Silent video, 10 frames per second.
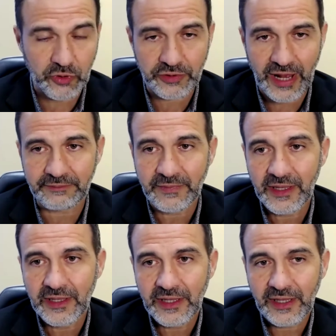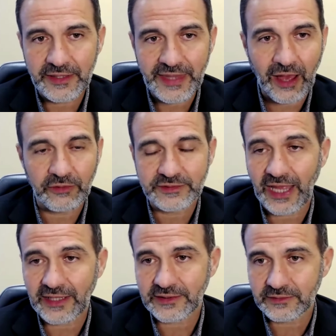program. And now
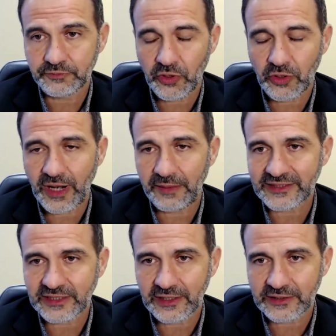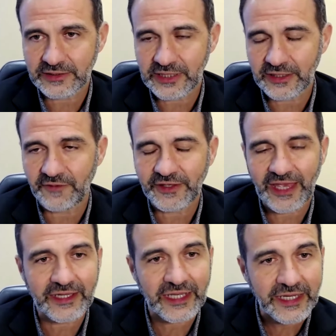that program has
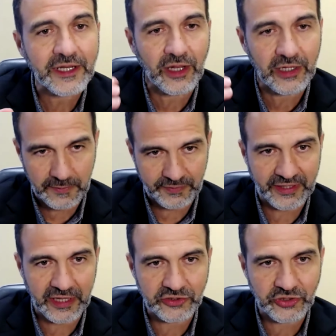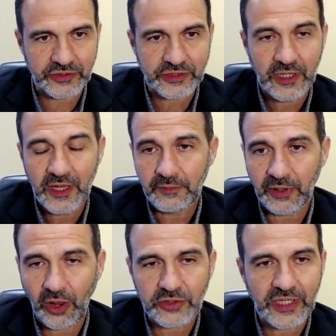significant clinical implications,
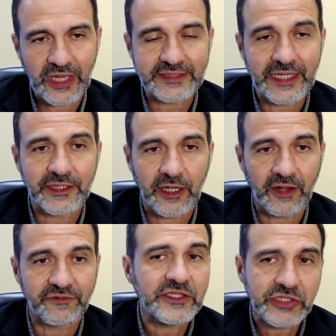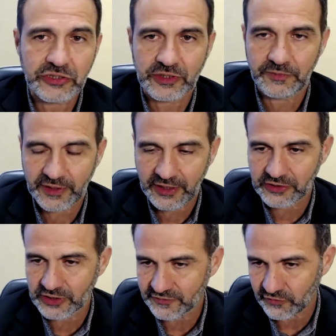but also has had a lot of research
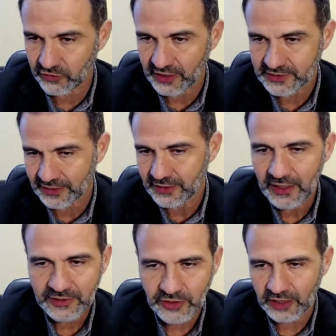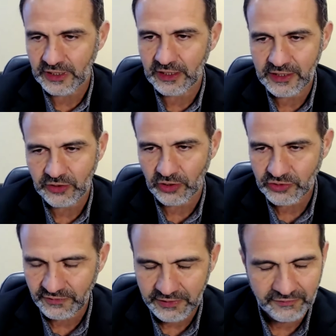implications for us. And Dr. Lee is
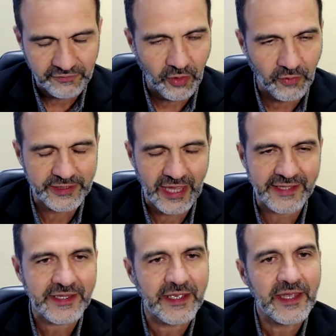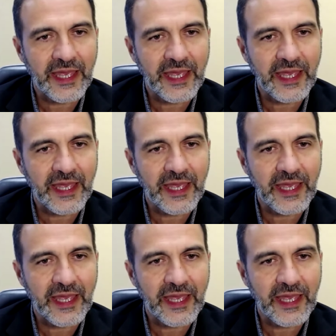also very involved with that.